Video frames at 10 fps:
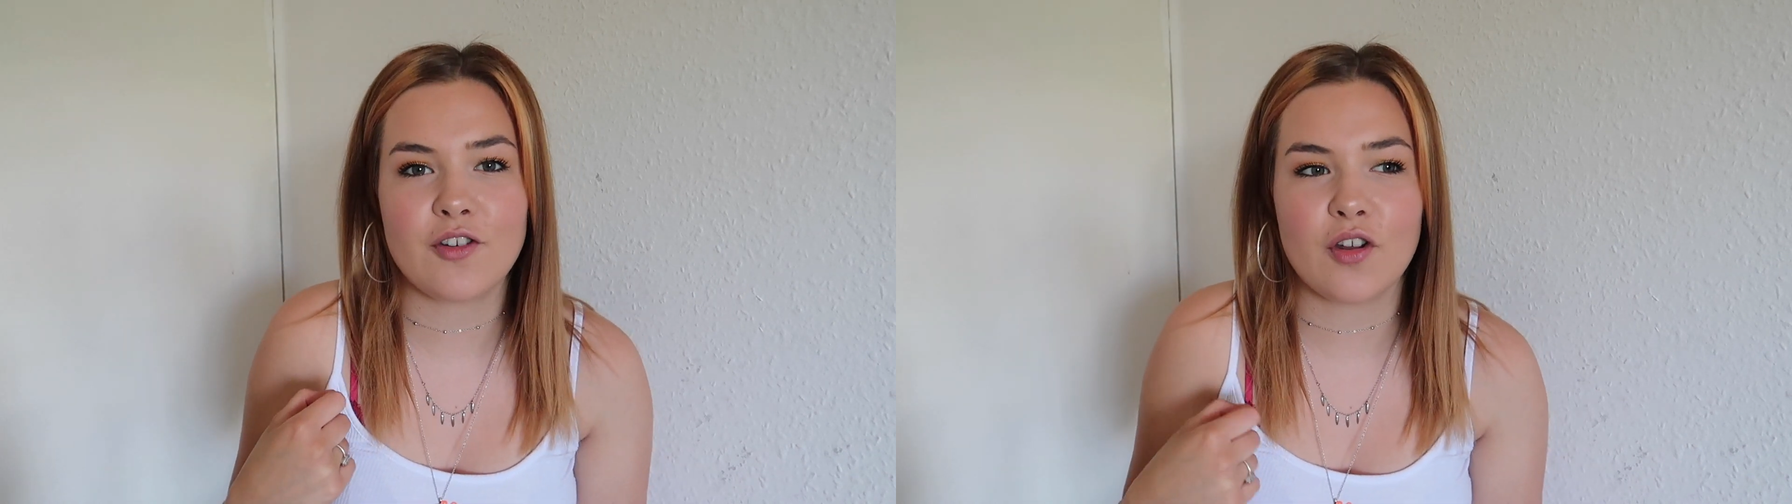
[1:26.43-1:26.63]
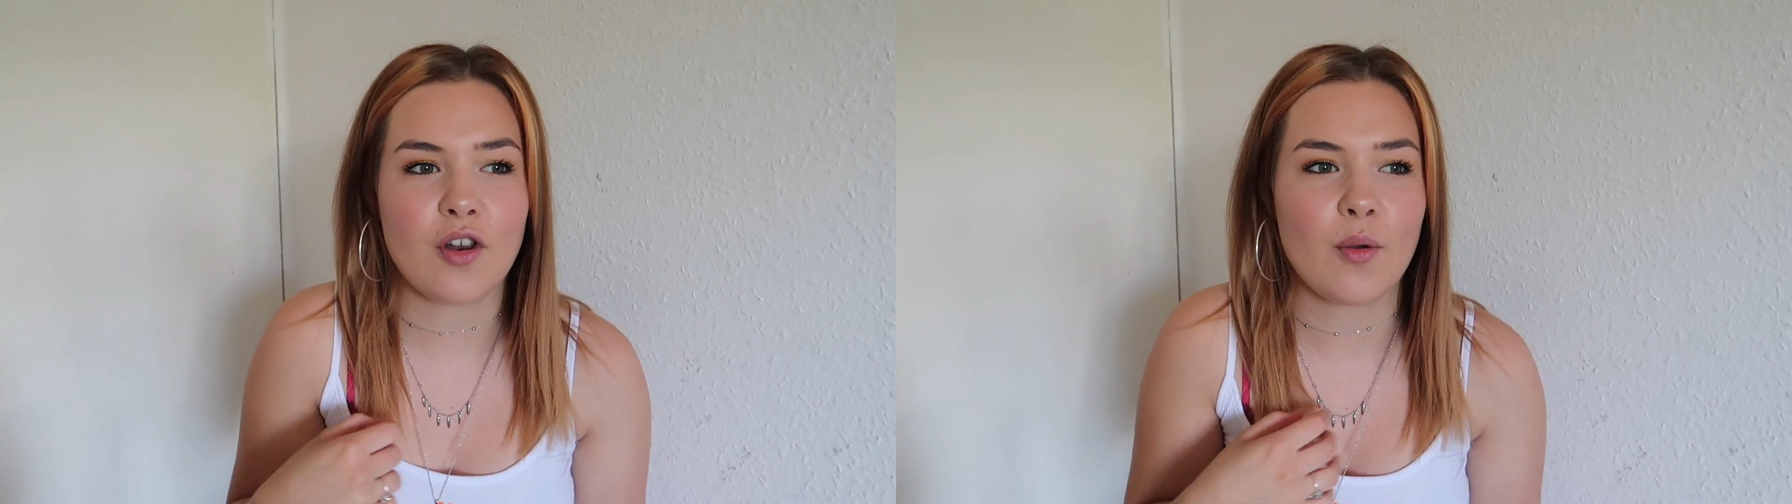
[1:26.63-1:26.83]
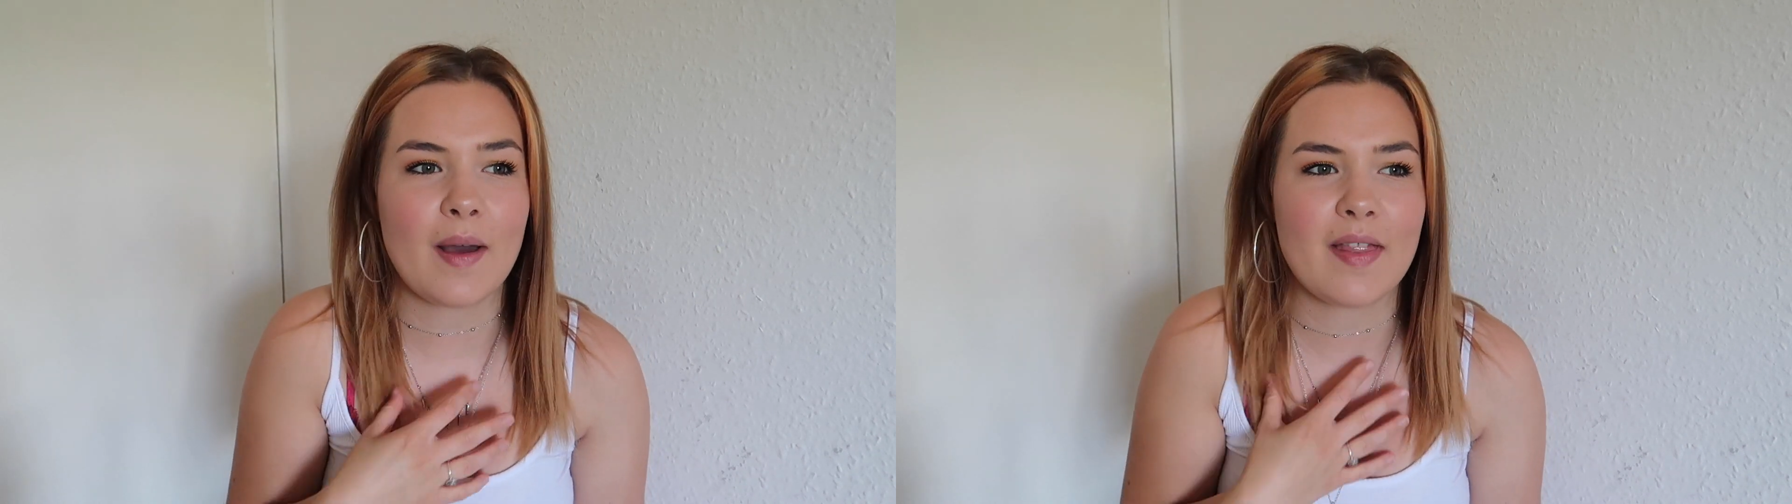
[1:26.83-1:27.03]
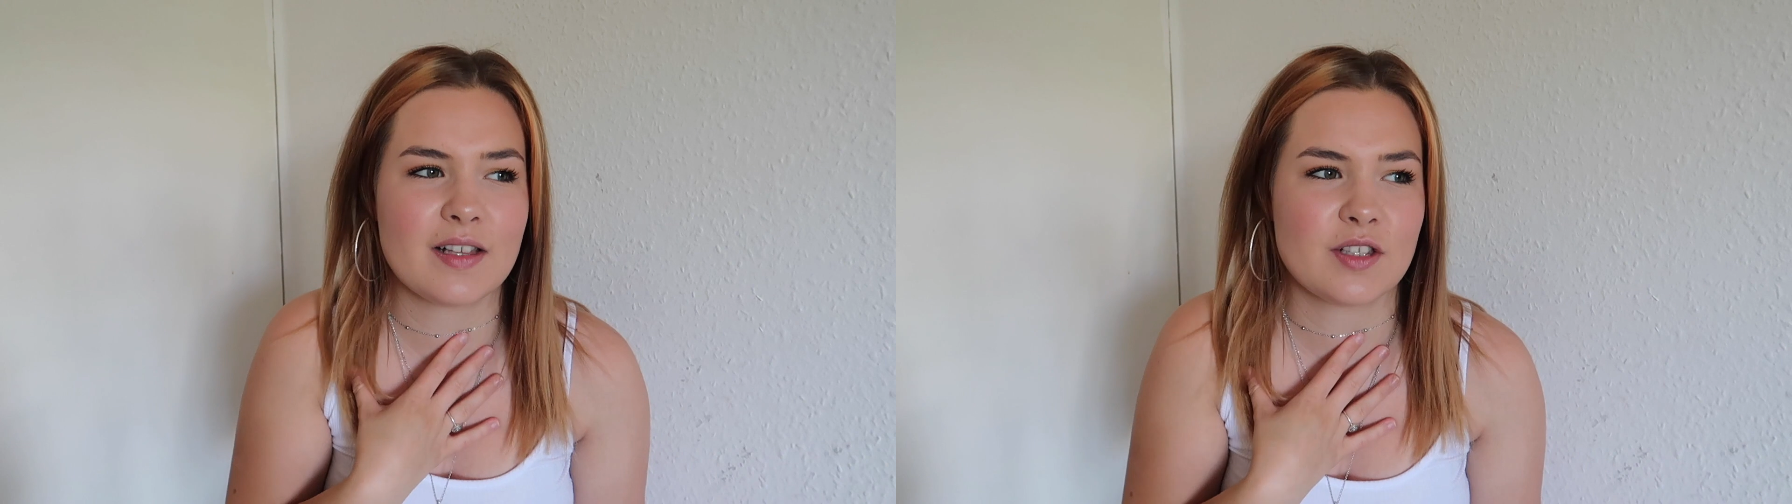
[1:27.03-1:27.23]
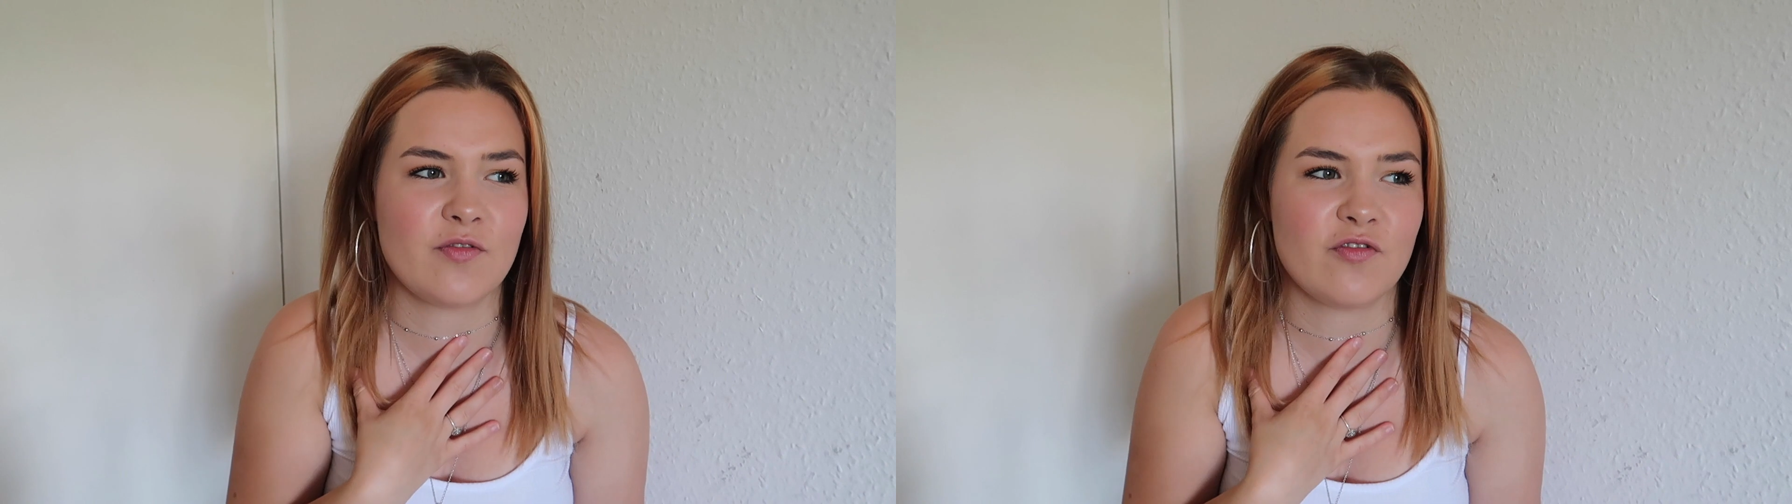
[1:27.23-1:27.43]
I don't know where
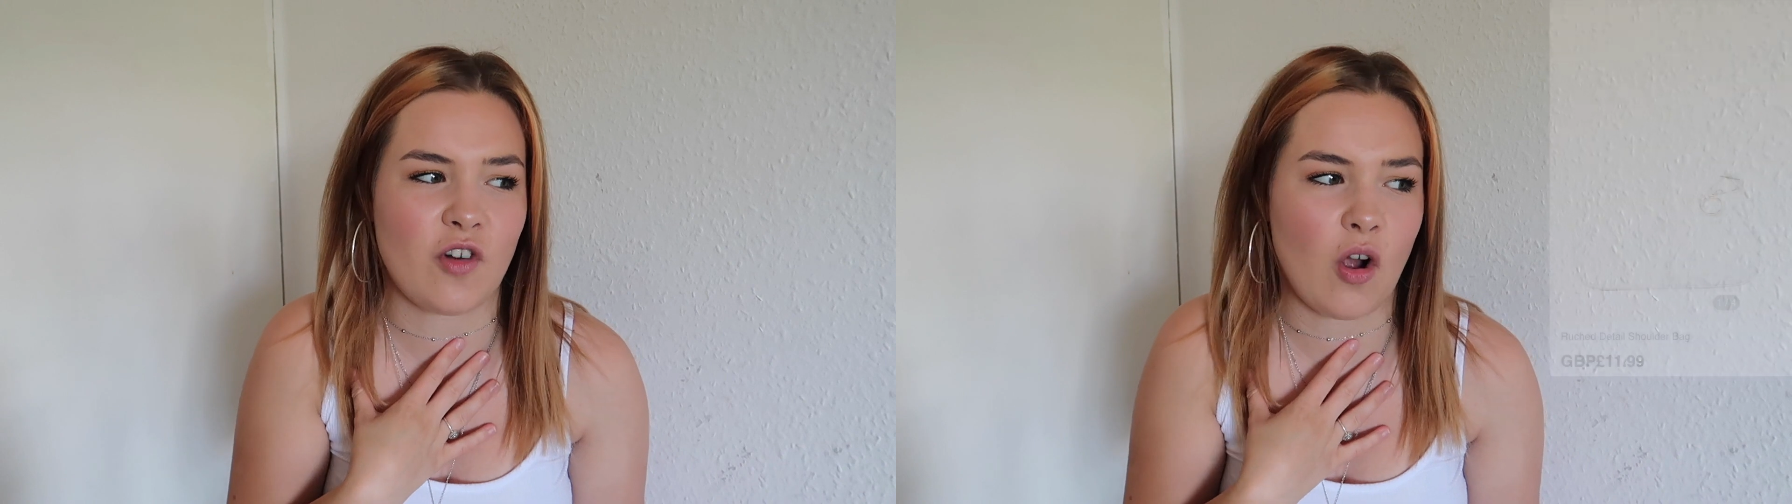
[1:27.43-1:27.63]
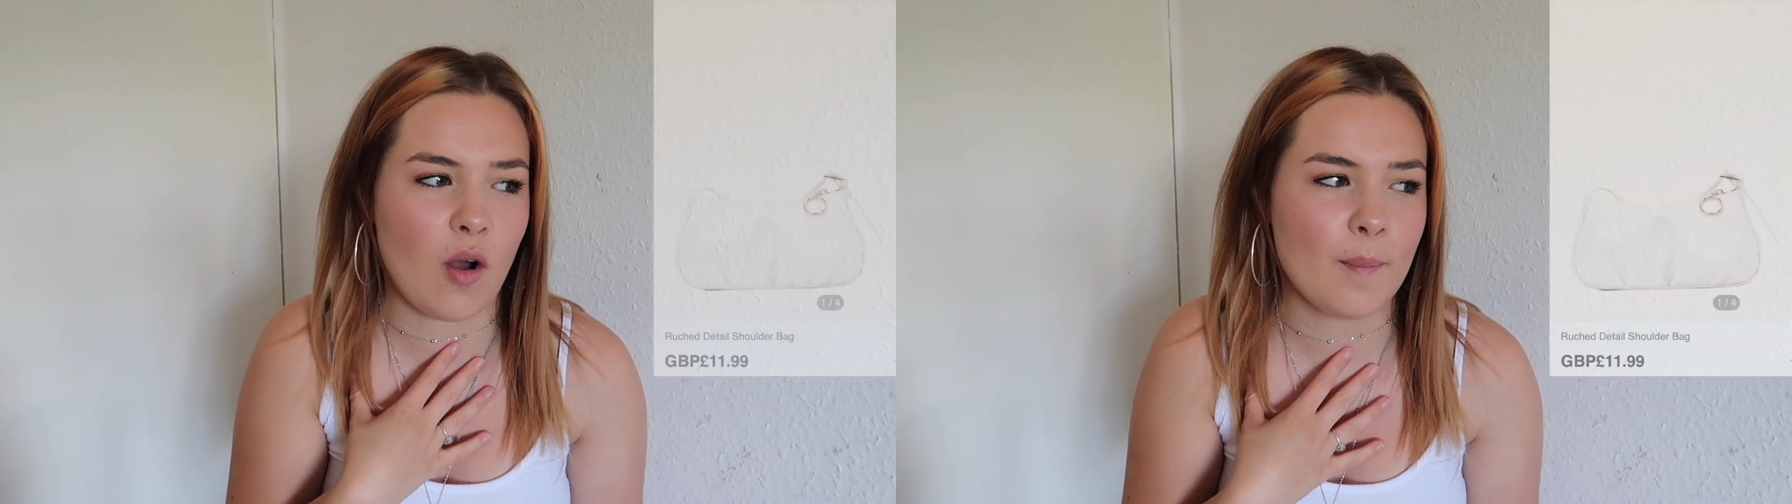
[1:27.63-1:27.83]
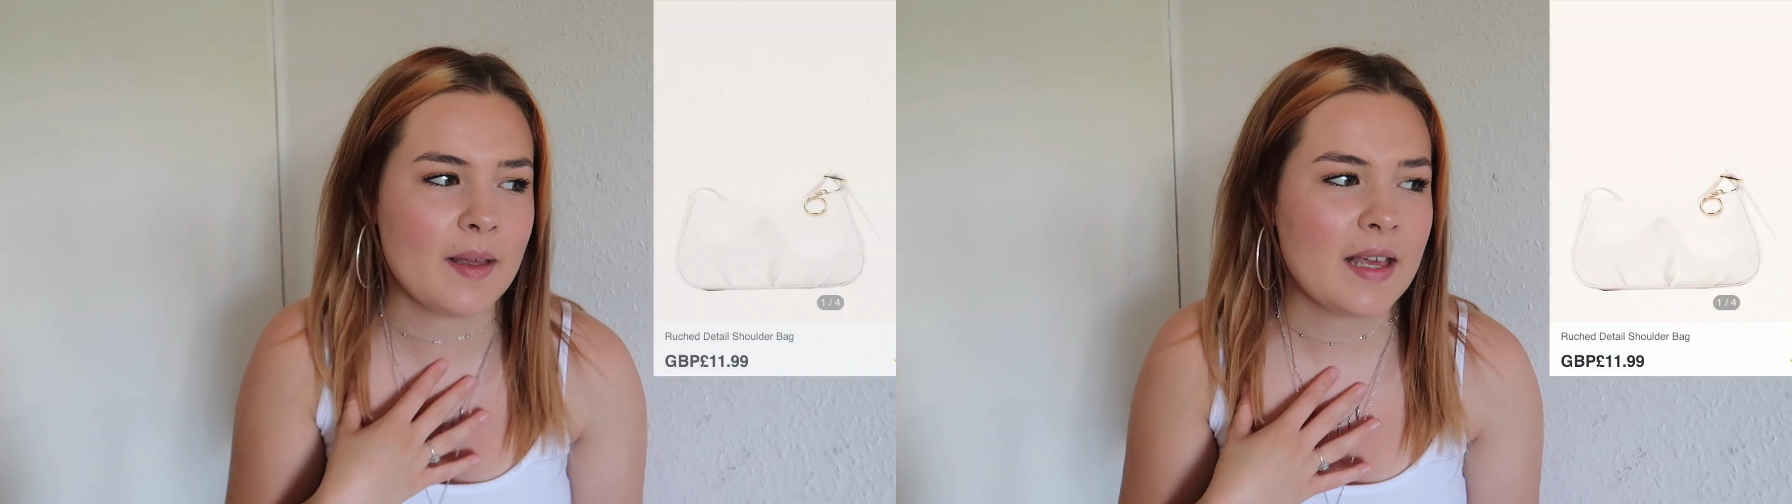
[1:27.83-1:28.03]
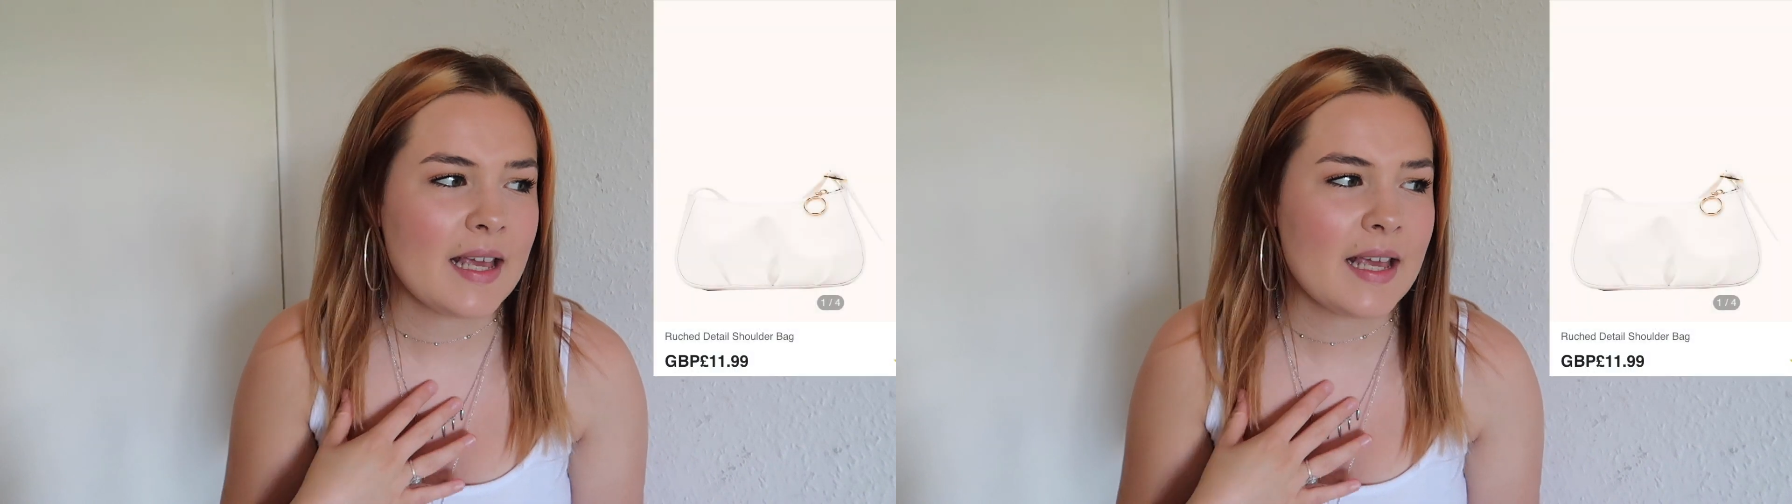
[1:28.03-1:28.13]
that's from.